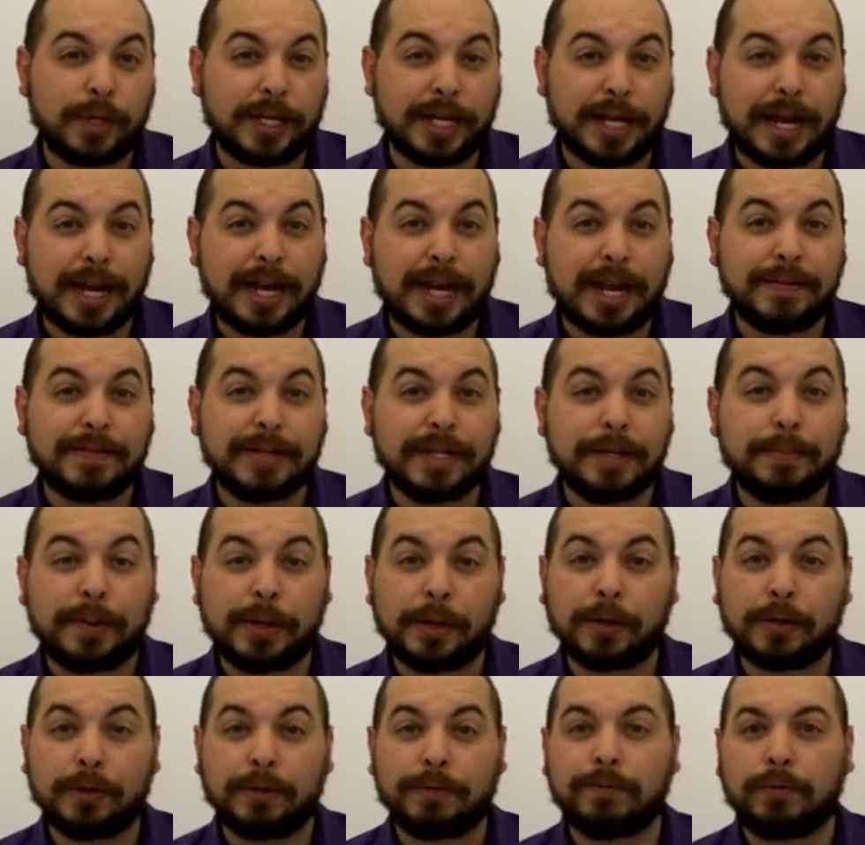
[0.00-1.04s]
we can't have an
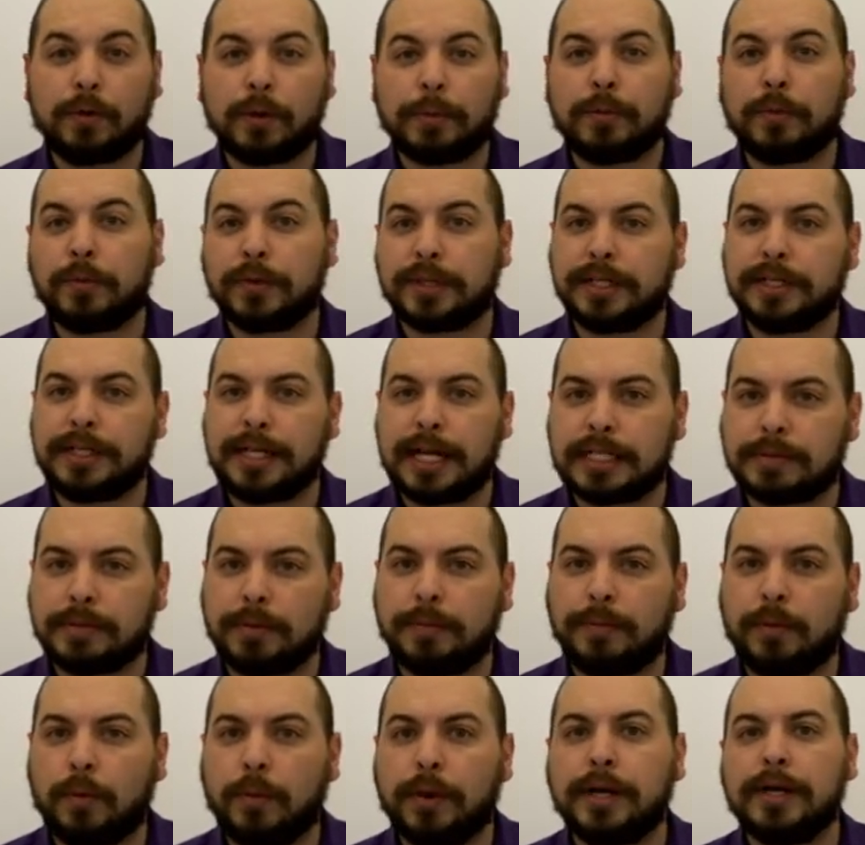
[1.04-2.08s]
empirical formula with a decimal
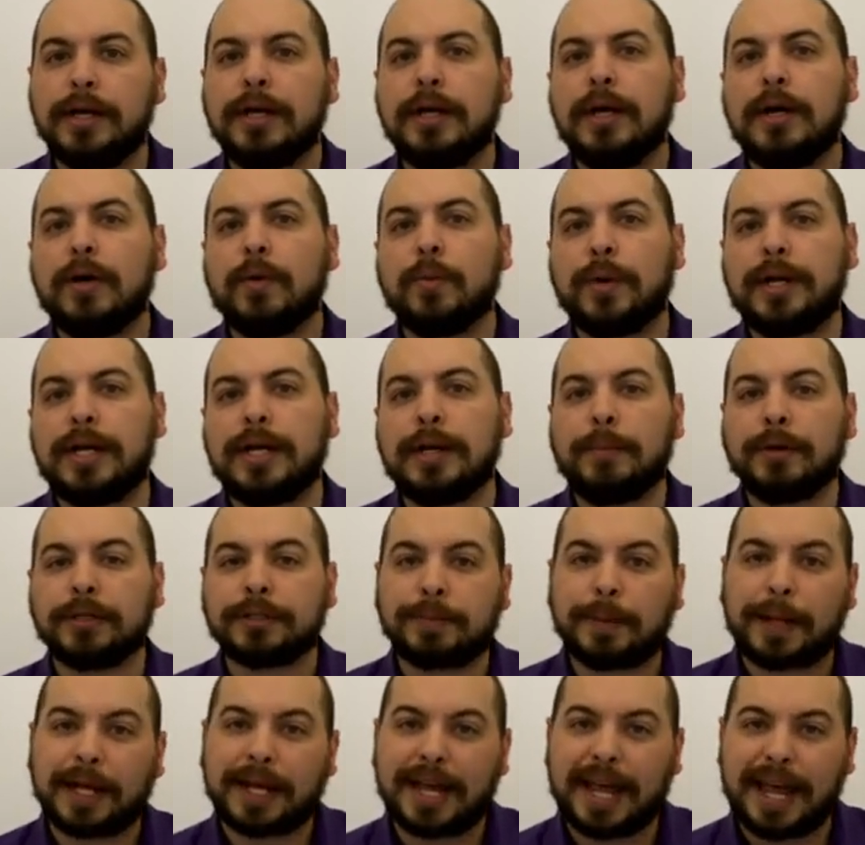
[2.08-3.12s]
point. We need to
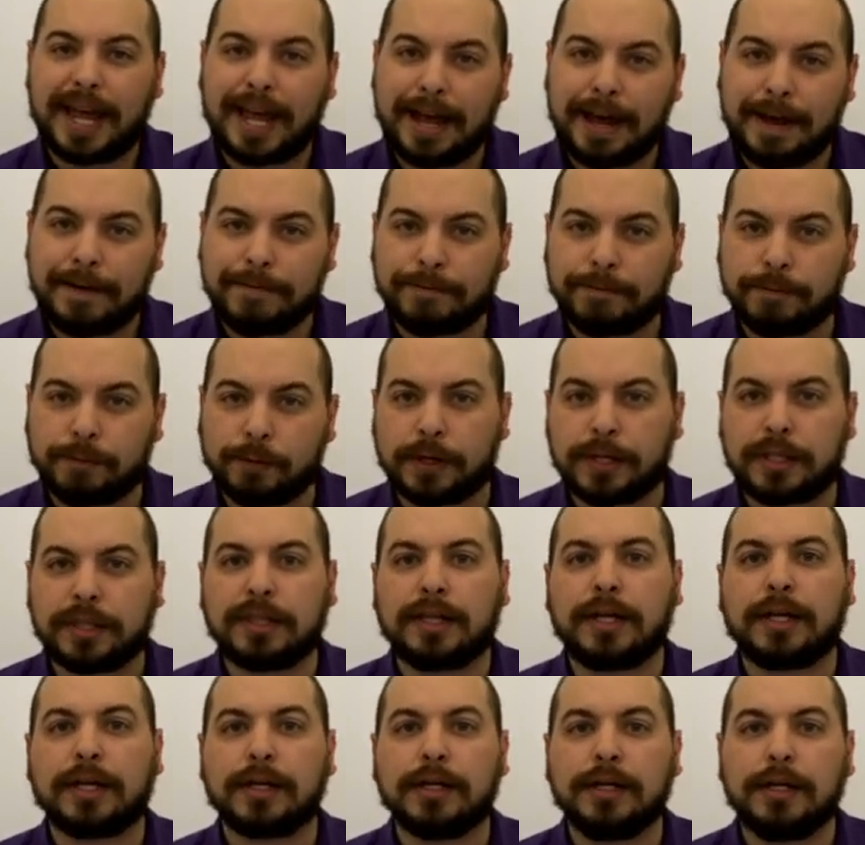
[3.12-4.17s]
multiply
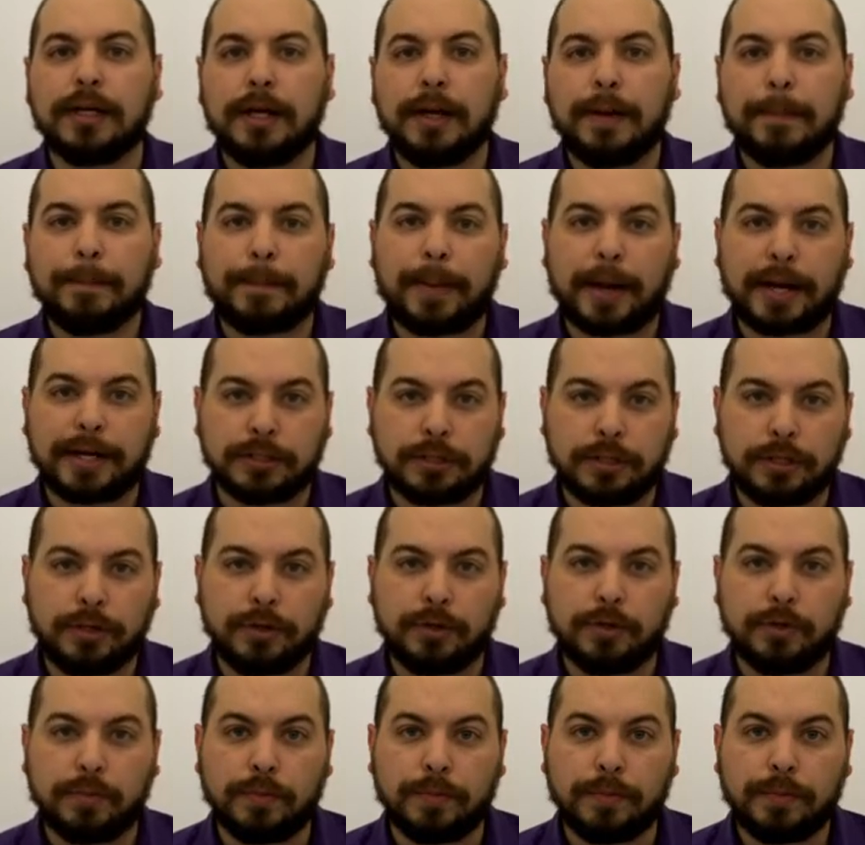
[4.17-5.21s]
everything by
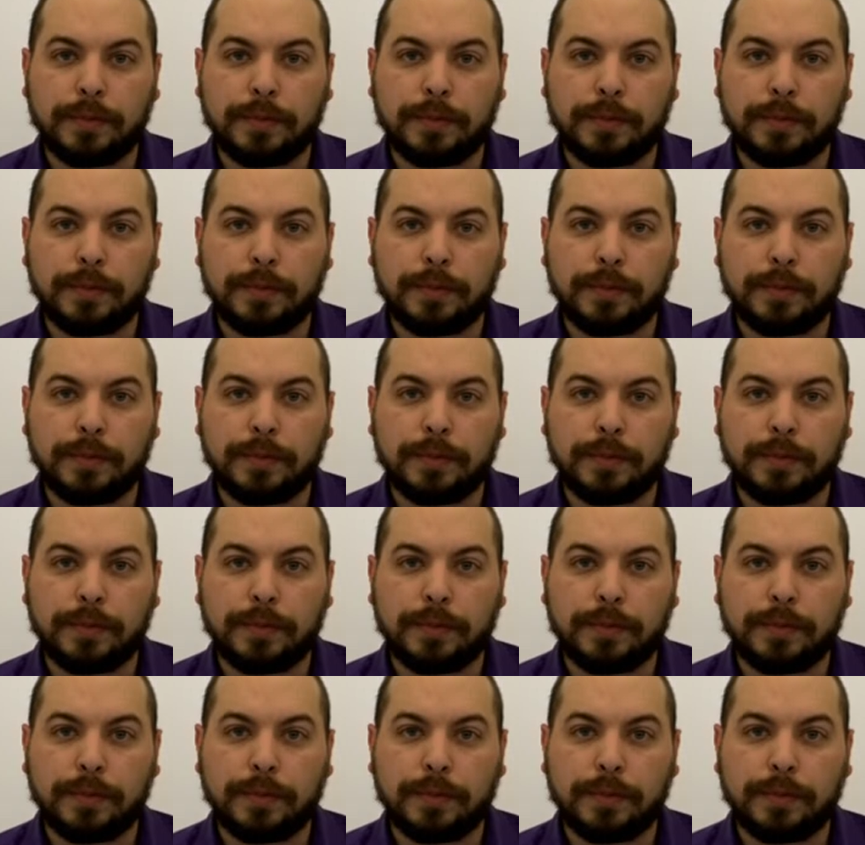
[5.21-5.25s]
2.